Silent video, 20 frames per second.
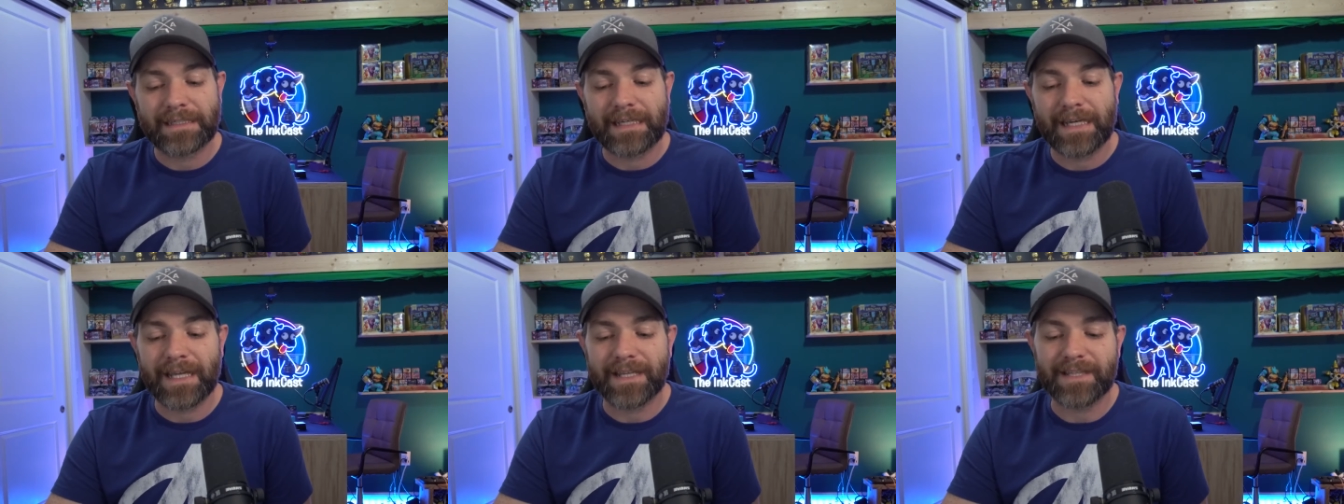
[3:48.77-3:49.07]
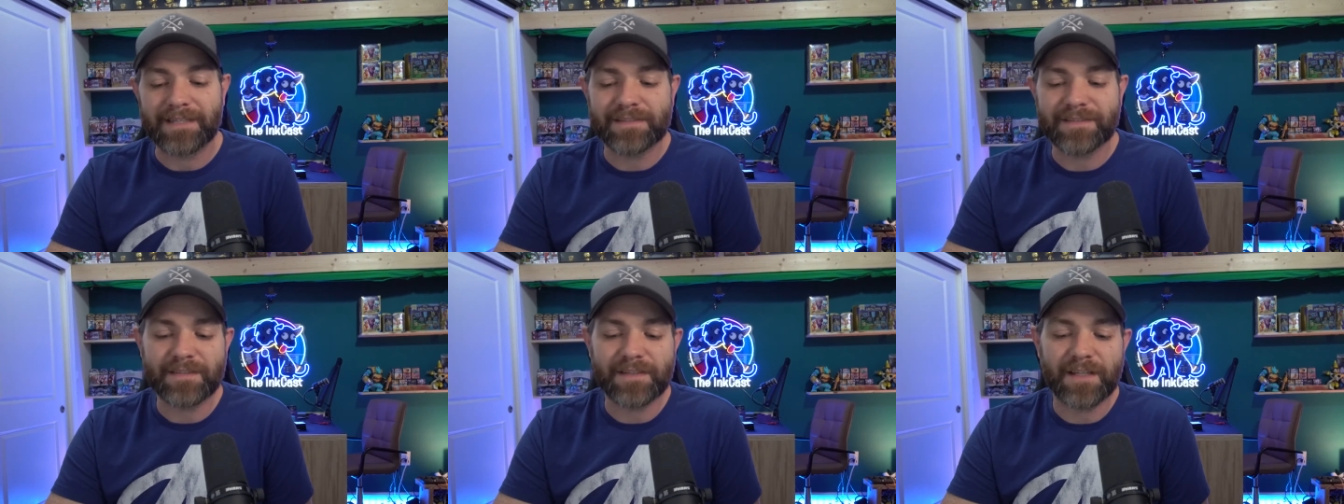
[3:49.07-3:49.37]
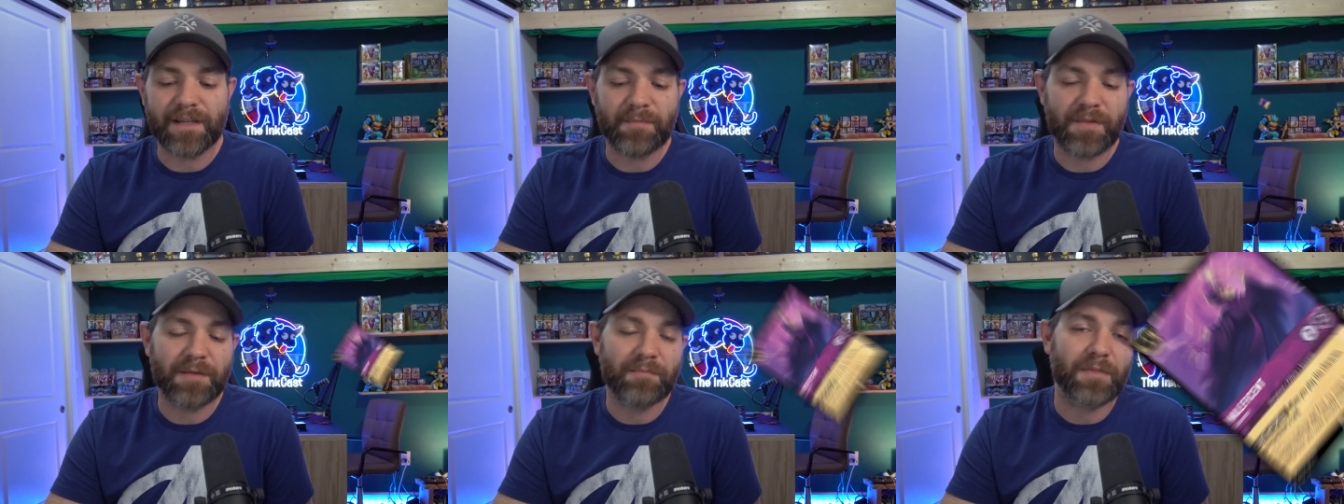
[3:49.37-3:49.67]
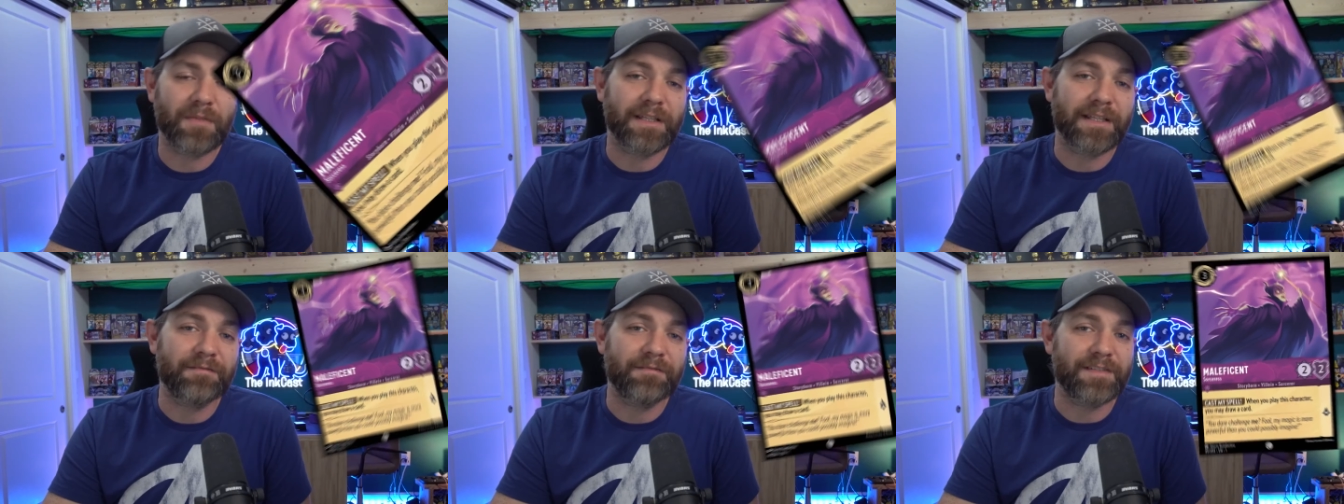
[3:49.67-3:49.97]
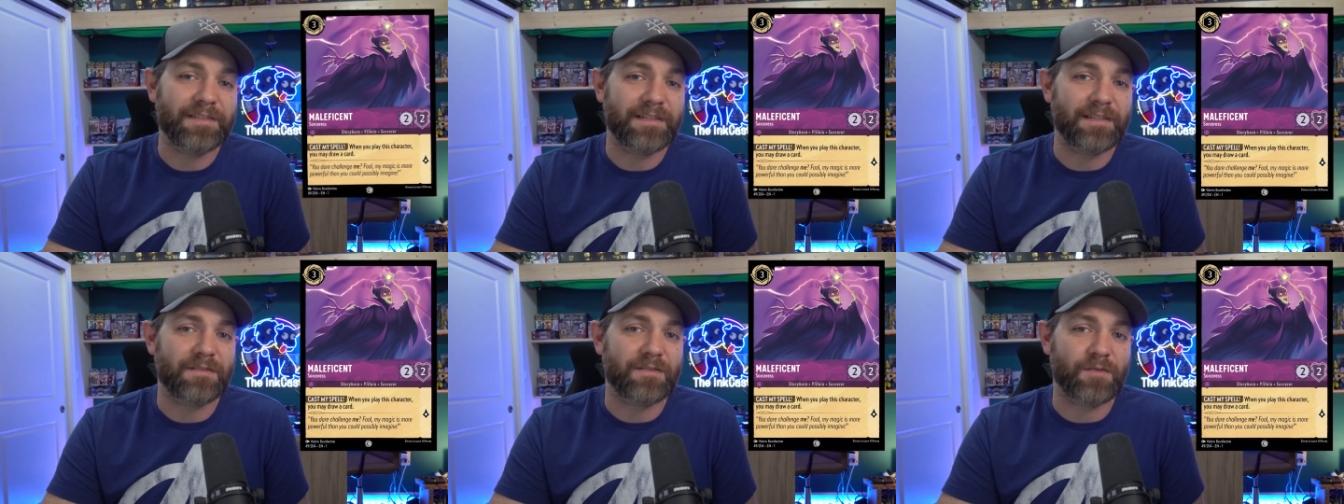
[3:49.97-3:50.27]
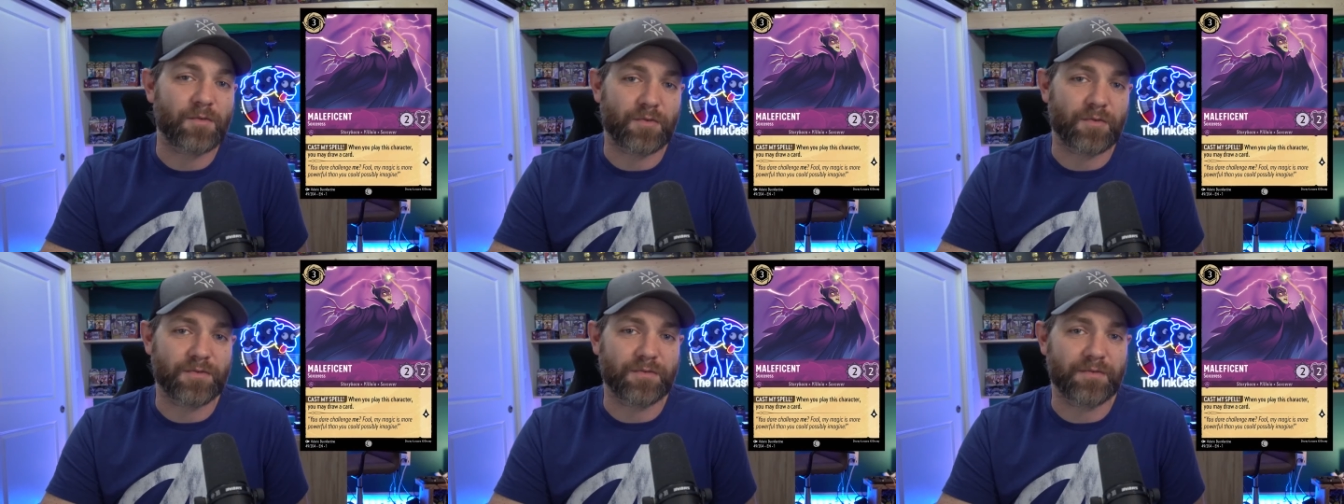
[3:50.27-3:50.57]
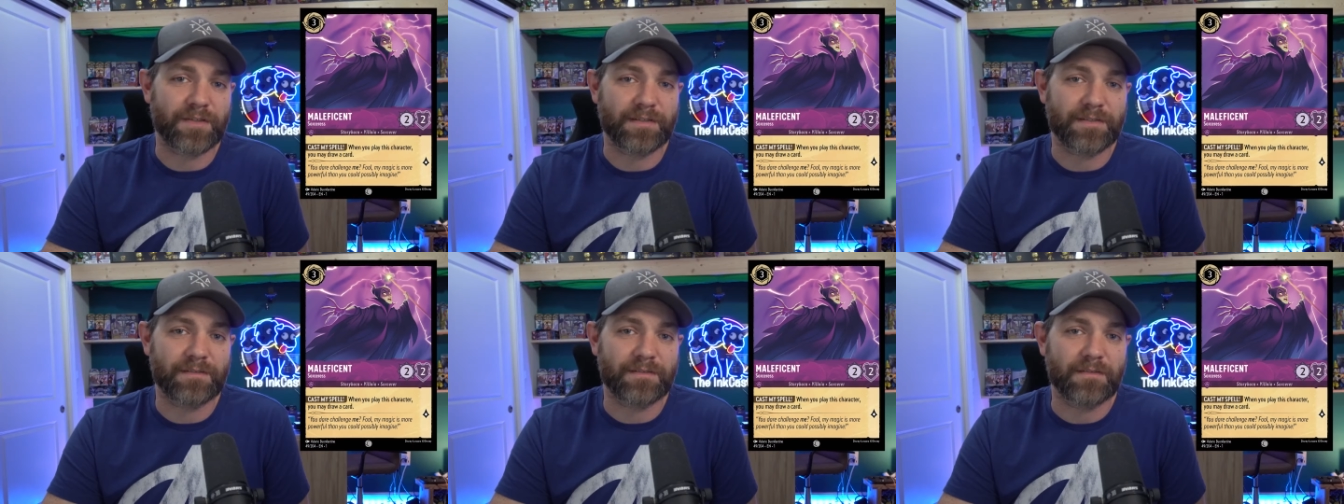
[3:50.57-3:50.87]
and this is going to be Maleficent
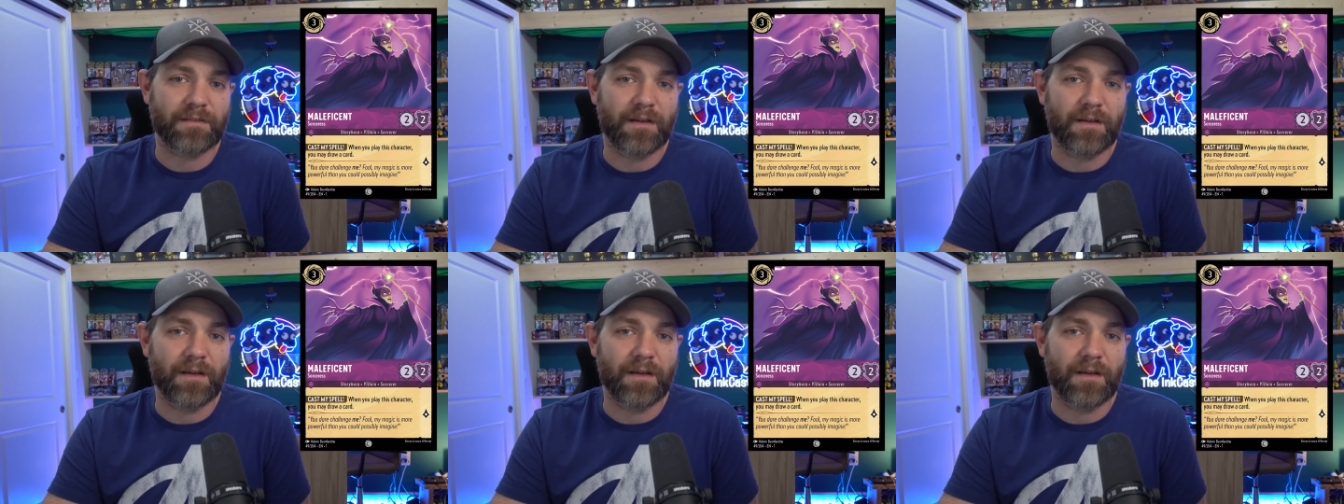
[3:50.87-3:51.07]
Sorceress.